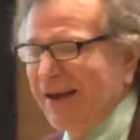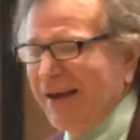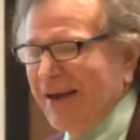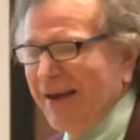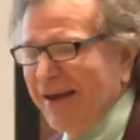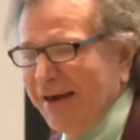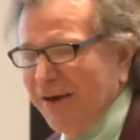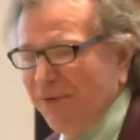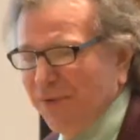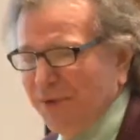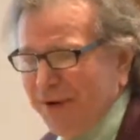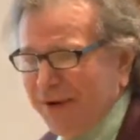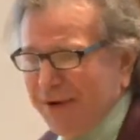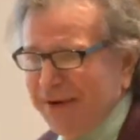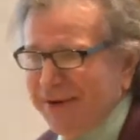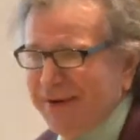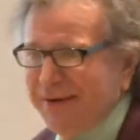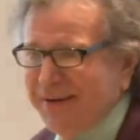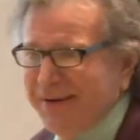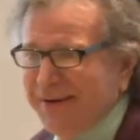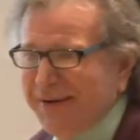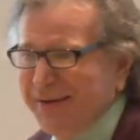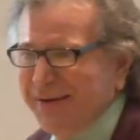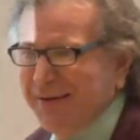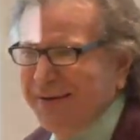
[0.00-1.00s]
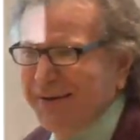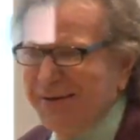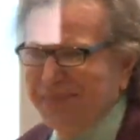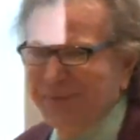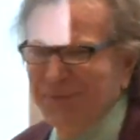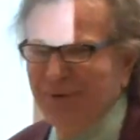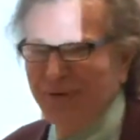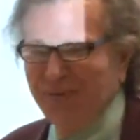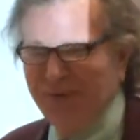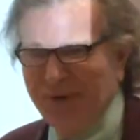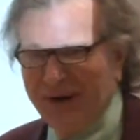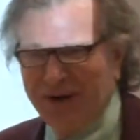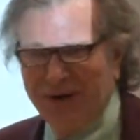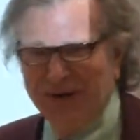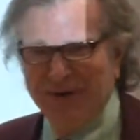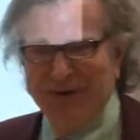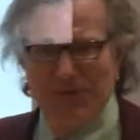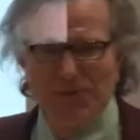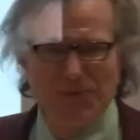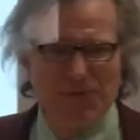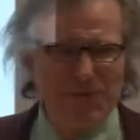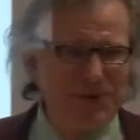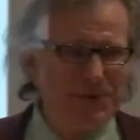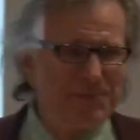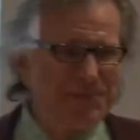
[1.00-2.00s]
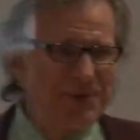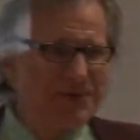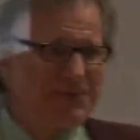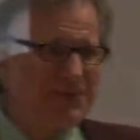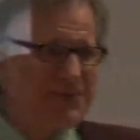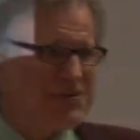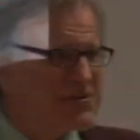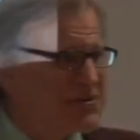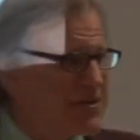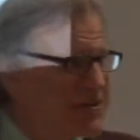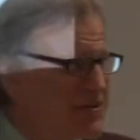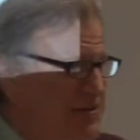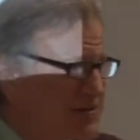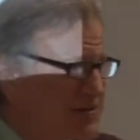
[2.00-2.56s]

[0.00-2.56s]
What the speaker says: anyway, but when I heard Warren Buffett say